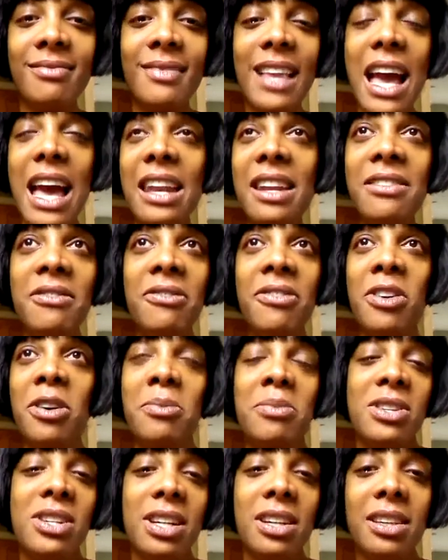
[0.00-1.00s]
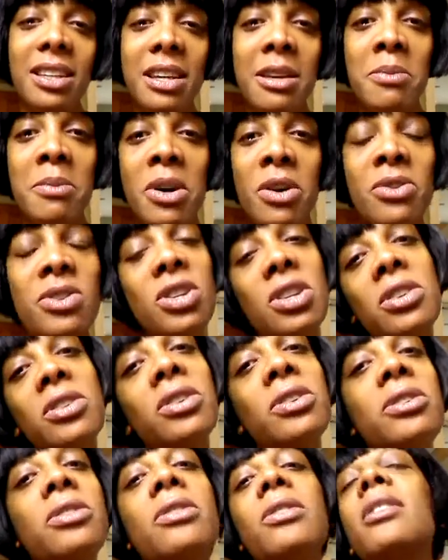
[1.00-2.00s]
I didn't feel particularly
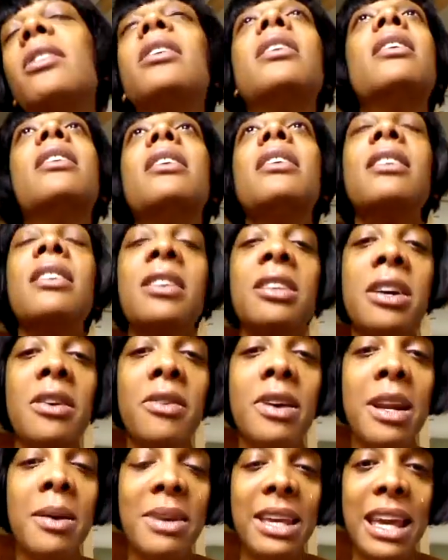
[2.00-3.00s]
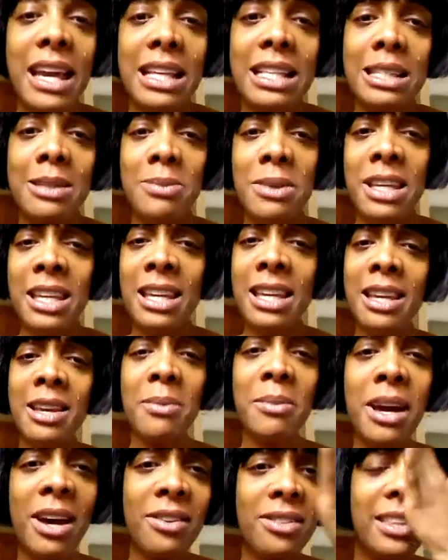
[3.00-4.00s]
emotional, you know, when I began speaking
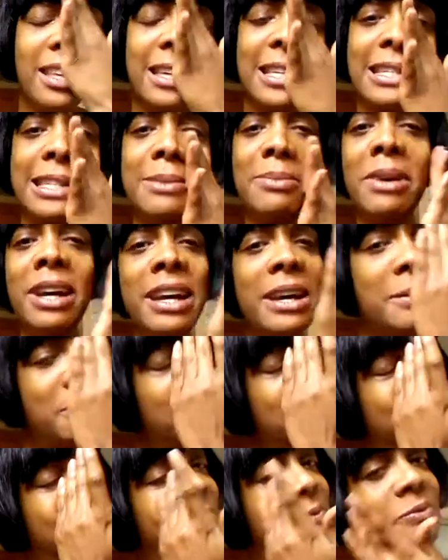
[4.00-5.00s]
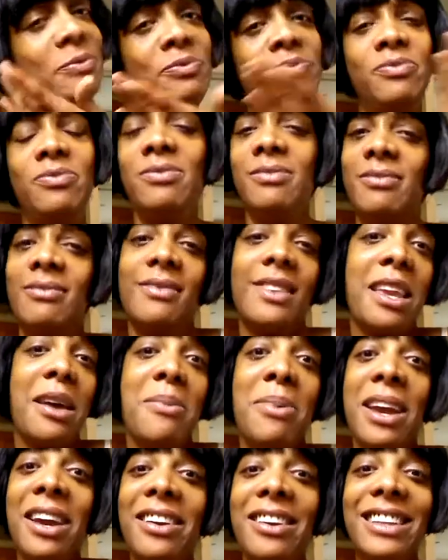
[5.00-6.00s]
about this, but
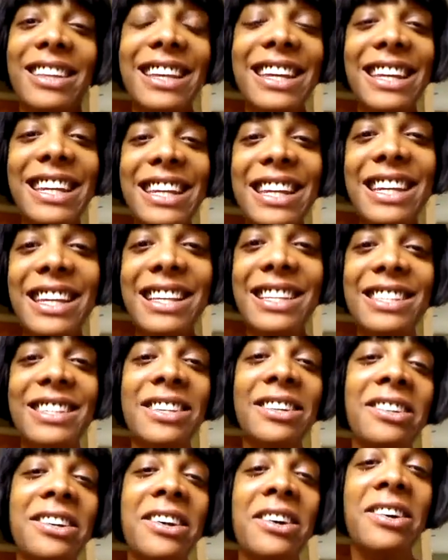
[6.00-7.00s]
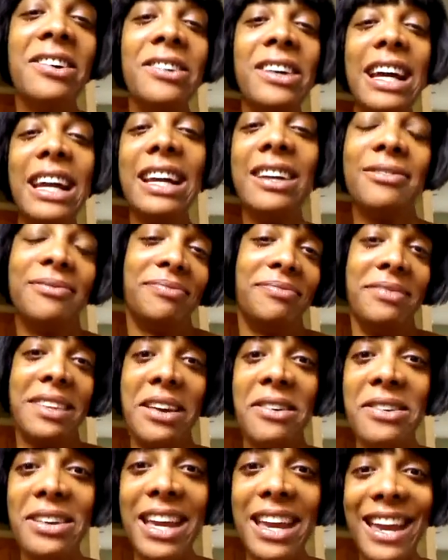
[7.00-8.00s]
apparently it is, you know.
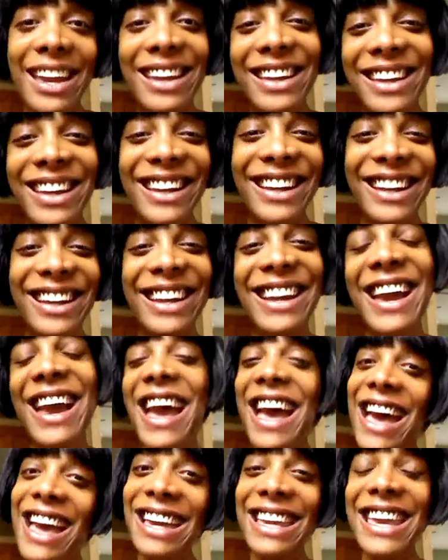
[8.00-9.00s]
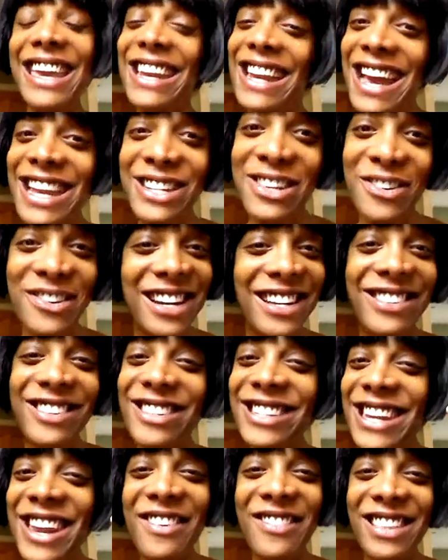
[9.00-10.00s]
Okay. Again, I don't
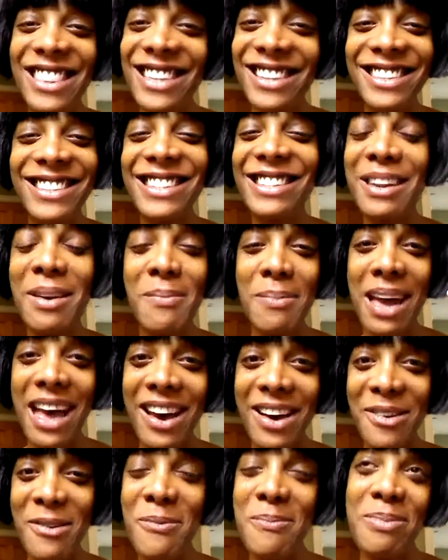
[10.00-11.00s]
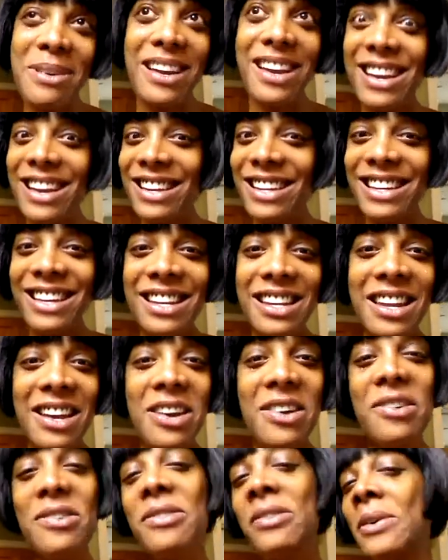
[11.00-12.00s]
understand what this is about, but, you
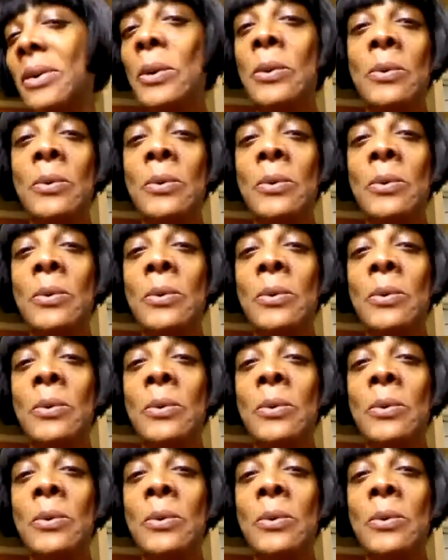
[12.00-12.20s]
know,